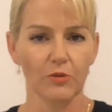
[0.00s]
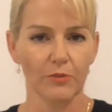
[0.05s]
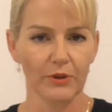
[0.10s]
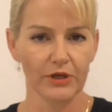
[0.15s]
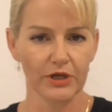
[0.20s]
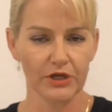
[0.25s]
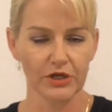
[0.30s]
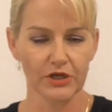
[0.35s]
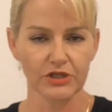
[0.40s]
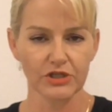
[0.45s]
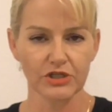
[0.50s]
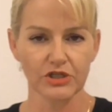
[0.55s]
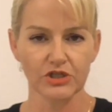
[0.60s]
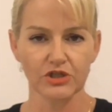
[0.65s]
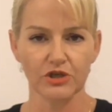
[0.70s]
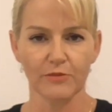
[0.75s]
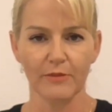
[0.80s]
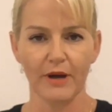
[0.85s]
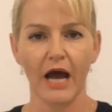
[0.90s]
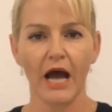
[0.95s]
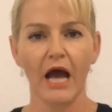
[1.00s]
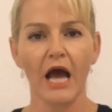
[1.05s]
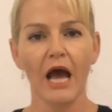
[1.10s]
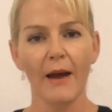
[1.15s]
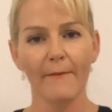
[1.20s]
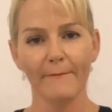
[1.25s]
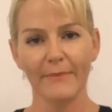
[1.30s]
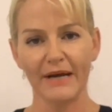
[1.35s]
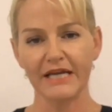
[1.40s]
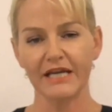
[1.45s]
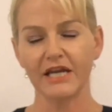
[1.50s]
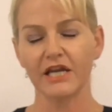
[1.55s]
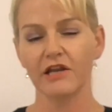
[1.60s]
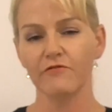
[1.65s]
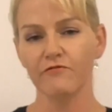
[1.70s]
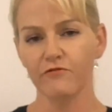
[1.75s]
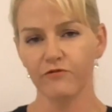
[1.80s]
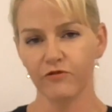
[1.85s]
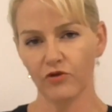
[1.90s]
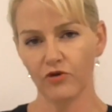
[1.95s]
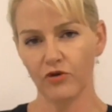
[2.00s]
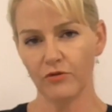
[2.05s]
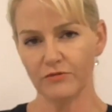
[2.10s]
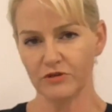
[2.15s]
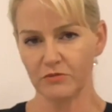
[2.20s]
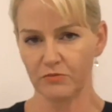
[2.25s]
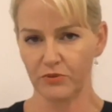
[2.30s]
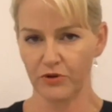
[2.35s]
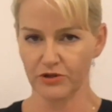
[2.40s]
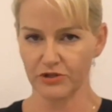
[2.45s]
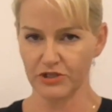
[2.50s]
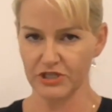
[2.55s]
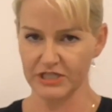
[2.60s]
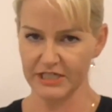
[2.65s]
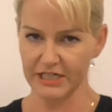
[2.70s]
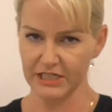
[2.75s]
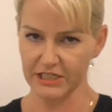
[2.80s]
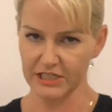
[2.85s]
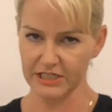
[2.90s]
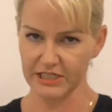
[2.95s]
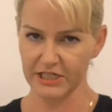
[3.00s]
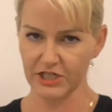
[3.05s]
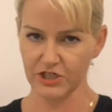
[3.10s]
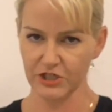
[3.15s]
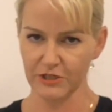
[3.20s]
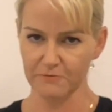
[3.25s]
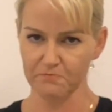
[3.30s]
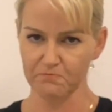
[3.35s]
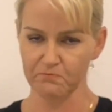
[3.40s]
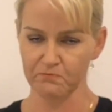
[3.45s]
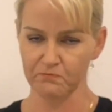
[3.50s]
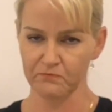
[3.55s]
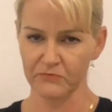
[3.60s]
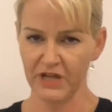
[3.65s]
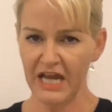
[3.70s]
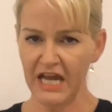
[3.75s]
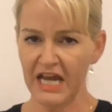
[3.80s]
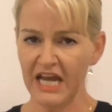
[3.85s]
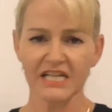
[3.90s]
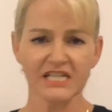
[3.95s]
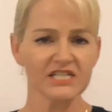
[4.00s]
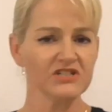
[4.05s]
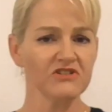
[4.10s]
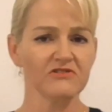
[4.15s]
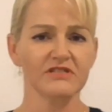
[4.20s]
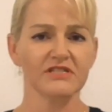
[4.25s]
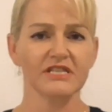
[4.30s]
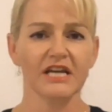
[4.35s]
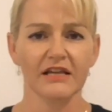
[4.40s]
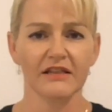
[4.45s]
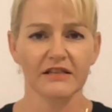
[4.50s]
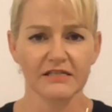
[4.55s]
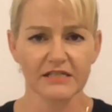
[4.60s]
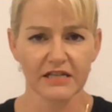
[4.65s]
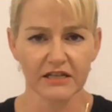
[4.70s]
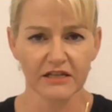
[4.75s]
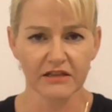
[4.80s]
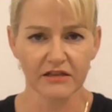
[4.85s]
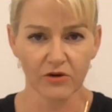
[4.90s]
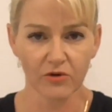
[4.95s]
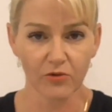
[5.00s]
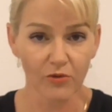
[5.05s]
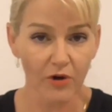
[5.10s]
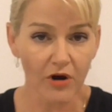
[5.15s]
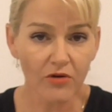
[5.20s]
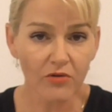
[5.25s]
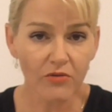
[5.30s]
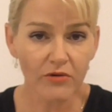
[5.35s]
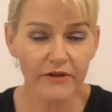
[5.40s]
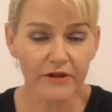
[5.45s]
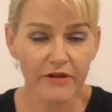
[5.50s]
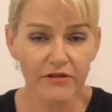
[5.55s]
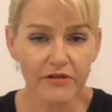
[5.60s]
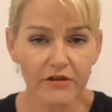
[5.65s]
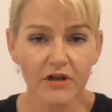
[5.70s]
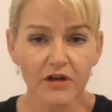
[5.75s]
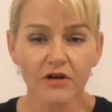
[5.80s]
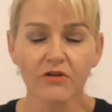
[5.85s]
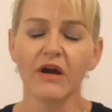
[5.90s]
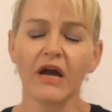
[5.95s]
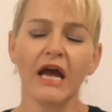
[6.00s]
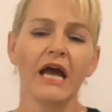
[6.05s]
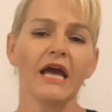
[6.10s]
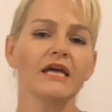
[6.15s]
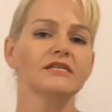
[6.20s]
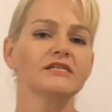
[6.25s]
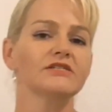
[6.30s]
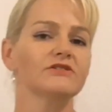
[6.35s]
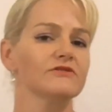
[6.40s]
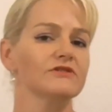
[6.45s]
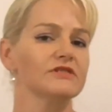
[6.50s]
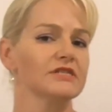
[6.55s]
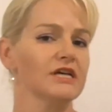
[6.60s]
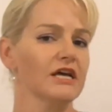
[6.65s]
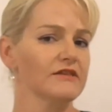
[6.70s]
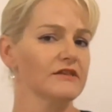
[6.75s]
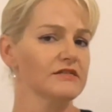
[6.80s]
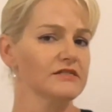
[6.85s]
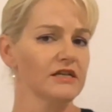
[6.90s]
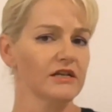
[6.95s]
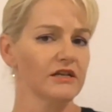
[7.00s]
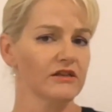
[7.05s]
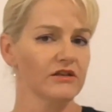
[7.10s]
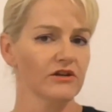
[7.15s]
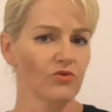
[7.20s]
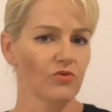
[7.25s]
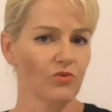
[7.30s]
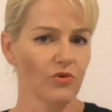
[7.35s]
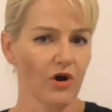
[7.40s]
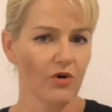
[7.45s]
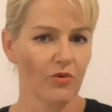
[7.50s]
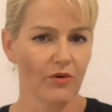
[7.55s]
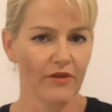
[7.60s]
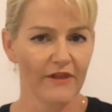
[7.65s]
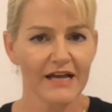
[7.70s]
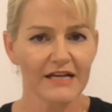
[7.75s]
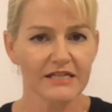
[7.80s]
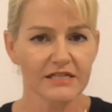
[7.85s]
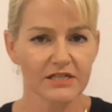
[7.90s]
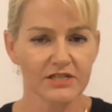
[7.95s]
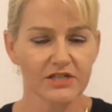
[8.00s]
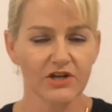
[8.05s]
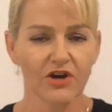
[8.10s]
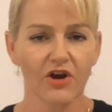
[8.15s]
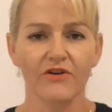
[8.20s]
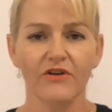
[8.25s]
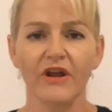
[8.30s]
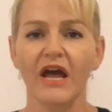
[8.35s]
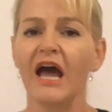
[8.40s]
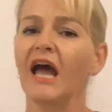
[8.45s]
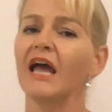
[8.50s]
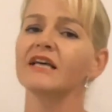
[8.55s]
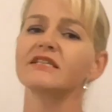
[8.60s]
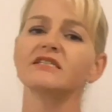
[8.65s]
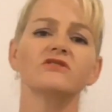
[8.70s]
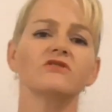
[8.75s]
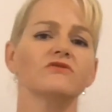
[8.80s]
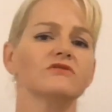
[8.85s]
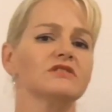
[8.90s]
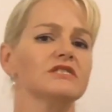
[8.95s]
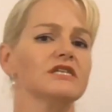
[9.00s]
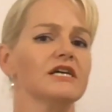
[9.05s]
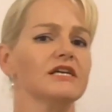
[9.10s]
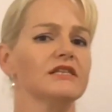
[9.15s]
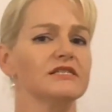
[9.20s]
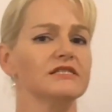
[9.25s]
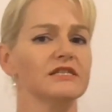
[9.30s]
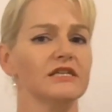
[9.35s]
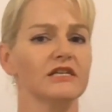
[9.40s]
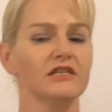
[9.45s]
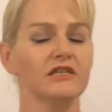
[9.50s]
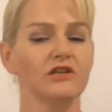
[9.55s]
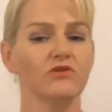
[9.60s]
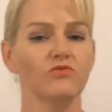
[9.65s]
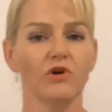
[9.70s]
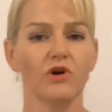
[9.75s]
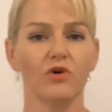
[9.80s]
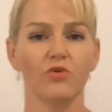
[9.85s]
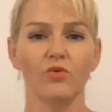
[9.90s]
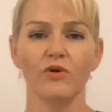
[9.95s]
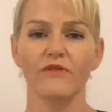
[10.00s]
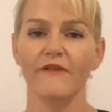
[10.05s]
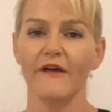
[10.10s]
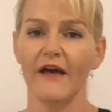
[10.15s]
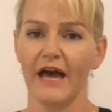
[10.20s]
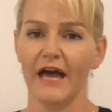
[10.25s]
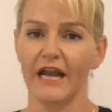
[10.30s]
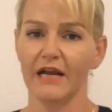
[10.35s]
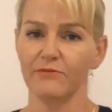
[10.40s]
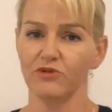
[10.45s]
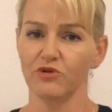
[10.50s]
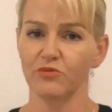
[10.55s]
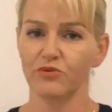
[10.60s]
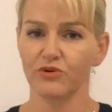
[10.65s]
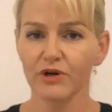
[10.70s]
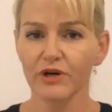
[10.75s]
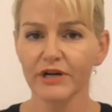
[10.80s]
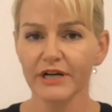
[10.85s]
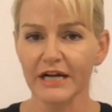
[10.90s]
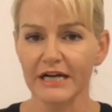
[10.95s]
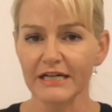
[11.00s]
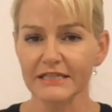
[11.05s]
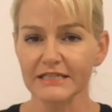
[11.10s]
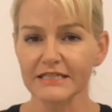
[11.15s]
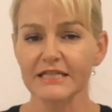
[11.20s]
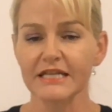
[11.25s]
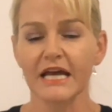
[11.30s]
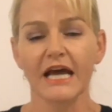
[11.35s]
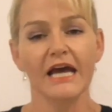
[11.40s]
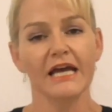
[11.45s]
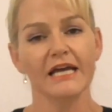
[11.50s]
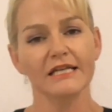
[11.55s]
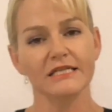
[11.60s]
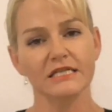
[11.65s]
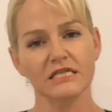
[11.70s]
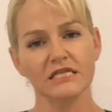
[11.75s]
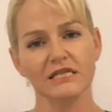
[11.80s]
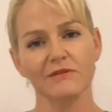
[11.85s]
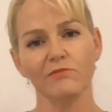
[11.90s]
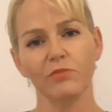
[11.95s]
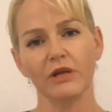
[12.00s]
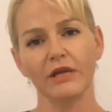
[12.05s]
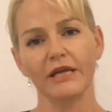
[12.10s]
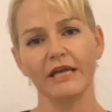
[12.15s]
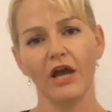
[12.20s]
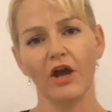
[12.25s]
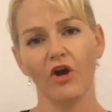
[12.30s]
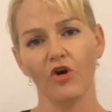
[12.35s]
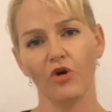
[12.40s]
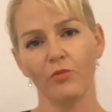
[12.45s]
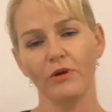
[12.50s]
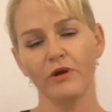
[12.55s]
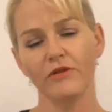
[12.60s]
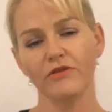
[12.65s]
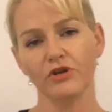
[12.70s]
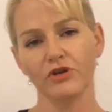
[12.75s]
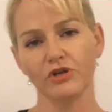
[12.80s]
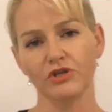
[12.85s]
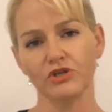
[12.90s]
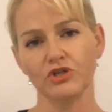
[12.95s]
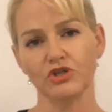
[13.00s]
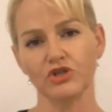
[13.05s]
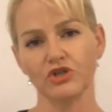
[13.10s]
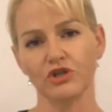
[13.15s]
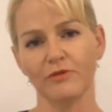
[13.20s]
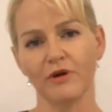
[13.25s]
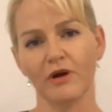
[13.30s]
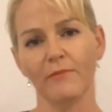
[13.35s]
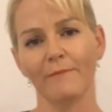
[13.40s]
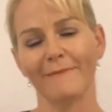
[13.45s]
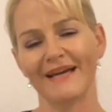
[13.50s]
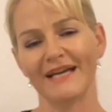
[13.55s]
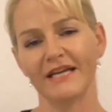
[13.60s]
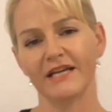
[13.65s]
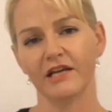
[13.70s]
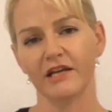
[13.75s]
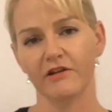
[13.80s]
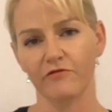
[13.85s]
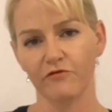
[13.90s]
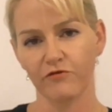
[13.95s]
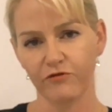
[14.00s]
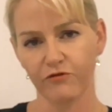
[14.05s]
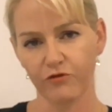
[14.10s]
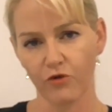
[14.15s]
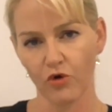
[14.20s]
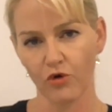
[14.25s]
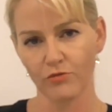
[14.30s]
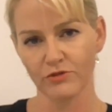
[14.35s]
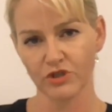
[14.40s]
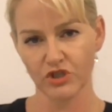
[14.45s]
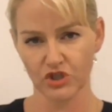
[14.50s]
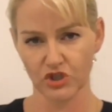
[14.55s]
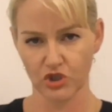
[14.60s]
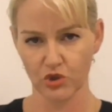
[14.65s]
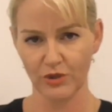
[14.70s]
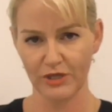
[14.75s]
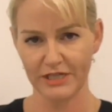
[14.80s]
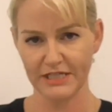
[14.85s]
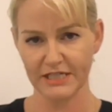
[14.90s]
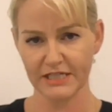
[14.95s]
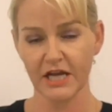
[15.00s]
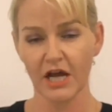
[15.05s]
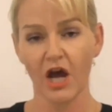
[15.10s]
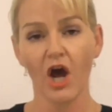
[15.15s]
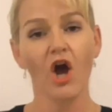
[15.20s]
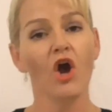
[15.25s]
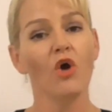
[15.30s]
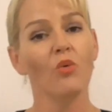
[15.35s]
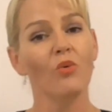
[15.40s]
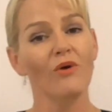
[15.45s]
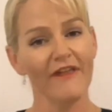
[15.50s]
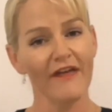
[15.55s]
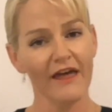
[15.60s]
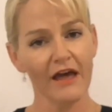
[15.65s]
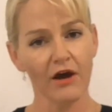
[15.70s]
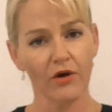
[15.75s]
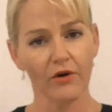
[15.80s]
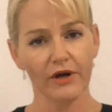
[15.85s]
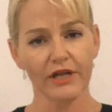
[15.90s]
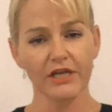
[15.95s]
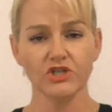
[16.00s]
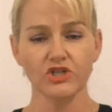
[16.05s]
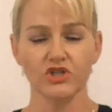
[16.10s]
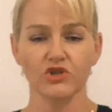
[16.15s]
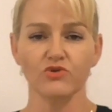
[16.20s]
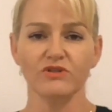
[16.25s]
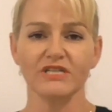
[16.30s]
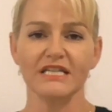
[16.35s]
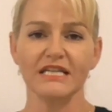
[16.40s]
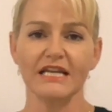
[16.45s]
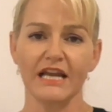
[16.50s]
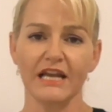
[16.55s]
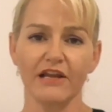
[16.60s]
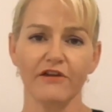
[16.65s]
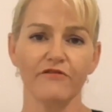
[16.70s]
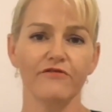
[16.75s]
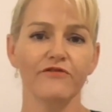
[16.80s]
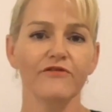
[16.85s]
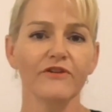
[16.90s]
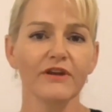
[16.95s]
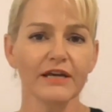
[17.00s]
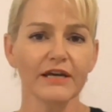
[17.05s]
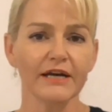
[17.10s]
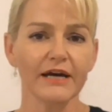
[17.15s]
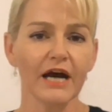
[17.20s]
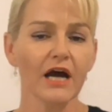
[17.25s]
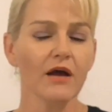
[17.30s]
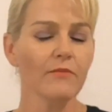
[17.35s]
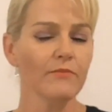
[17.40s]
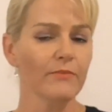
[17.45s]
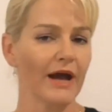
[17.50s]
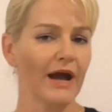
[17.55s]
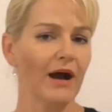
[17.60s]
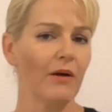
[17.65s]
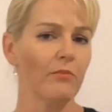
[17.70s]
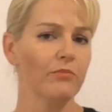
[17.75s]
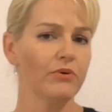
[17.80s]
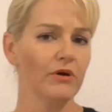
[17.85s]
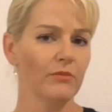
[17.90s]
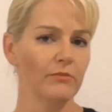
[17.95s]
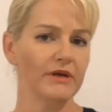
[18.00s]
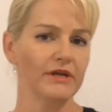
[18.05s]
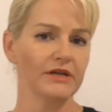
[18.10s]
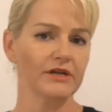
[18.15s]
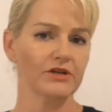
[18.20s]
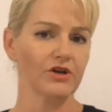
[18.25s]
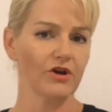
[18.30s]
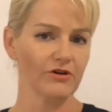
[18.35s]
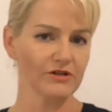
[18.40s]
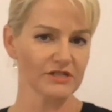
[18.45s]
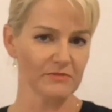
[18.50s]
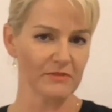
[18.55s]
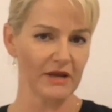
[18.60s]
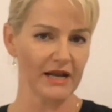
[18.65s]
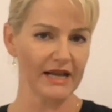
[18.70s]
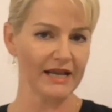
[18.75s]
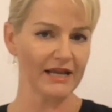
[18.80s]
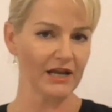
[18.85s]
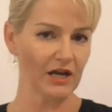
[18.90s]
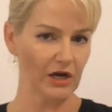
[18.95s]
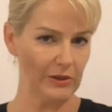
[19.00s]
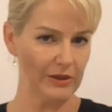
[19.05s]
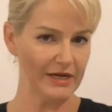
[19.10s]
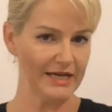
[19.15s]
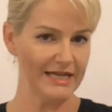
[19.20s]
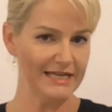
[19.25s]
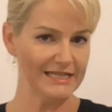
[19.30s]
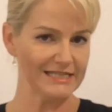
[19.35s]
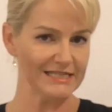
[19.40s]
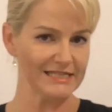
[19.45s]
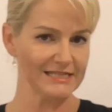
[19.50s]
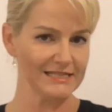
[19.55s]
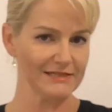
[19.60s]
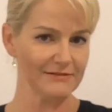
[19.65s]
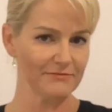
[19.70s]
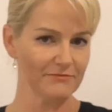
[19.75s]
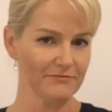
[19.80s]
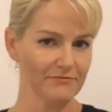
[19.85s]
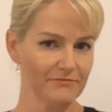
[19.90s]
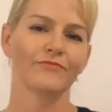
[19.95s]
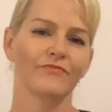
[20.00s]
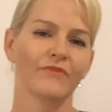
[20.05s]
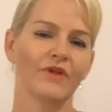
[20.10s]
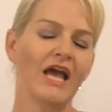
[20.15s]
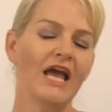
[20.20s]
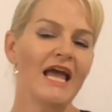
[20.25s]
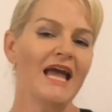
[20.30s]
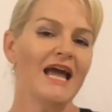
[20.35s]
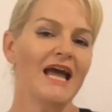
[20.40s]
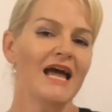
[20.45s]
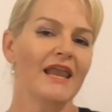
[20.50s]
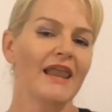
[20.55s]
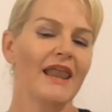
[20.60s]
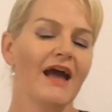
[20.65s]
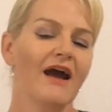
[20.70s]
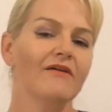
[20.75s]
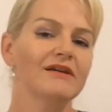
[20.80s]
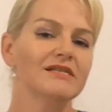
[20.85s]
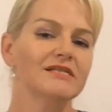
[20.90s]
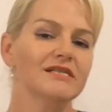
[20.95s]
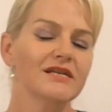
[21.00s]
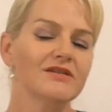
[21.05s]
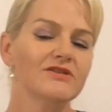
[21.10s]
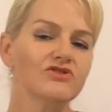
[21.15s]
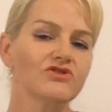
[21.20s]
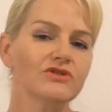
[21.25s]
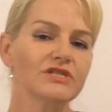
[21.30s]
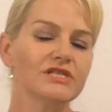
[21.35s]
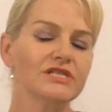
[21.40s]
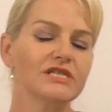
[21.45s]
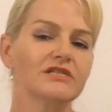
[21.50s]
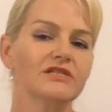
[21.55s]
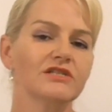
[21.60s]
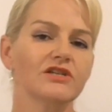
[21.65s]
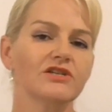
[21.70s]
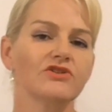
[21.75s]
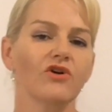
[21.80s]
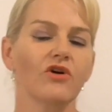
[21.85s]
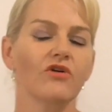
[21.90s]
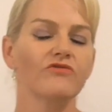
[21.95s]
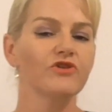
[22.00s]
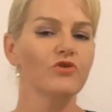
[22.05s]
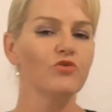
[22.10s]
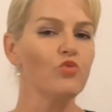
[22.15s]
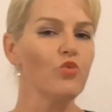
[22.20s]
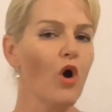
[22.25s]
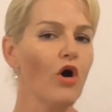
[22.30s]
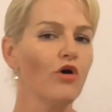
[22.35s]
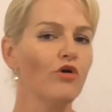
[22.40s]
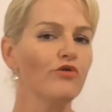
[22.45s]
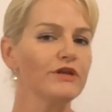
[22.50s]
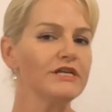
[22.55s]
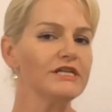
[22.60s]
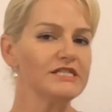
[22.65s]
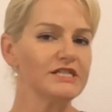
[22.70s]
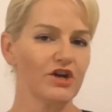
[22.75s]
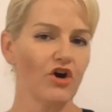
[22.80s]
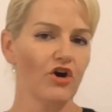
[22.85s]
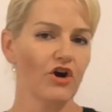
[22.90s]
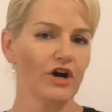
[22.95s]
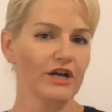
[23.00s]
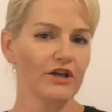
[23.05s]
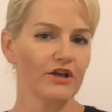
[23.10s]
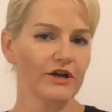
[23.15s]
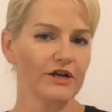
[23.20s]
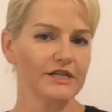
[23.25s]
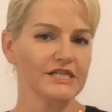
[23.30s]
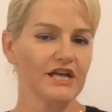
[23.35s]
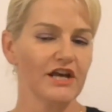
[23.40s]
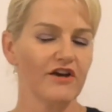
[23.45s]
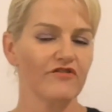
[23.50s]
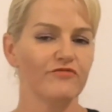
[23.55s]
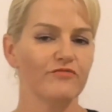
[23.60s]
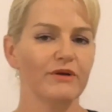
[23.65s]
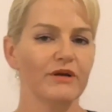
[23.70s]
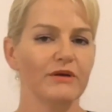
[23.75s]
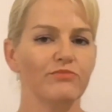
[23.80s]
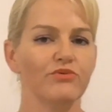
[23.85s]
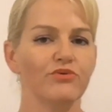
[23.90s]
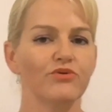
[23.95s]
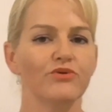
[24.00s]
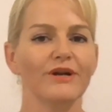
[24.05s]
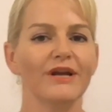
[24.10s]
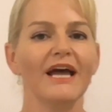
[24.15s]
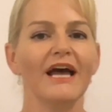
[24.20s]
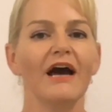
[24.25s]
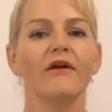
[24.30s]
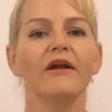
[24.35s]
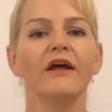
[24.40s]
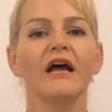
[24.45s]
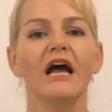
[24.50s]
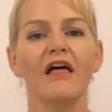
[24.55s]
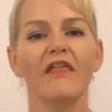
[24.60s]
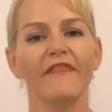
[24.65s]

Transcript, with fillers: helping a consumer make an informed purchasing decision. It's not saying there's anything wrong with ethanol. It's not saying there's anything wrong with acetone. It's not saying there's anything wrong with animal products. It's simply helping the consumer make an informed choice without inducing any fear about permitted cosmetic ingredients. Now, it's interesting to note that while these guidelines have been put out,